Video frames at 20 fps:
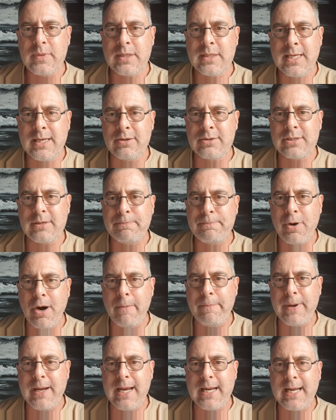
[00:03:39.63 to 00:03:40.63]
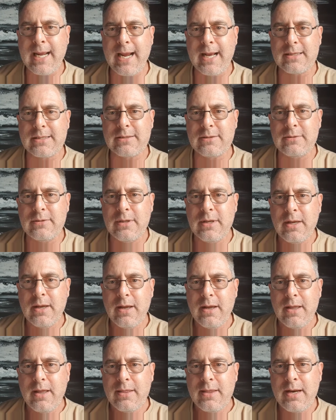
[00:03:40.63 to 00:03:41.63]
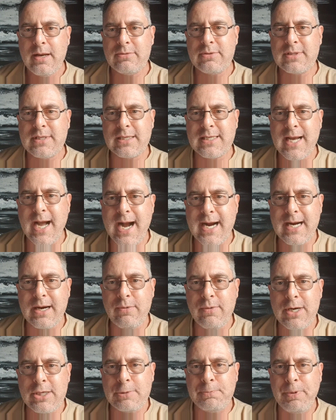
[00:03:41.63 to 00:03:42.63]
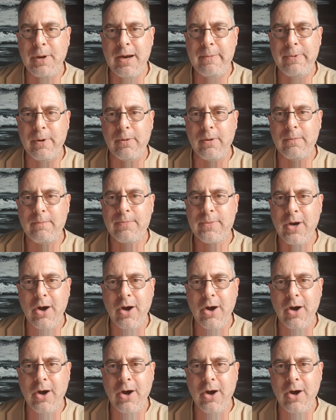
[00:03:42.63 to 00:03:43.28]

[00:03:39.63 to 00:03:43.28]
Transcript: tells a property council that it's to target rich people.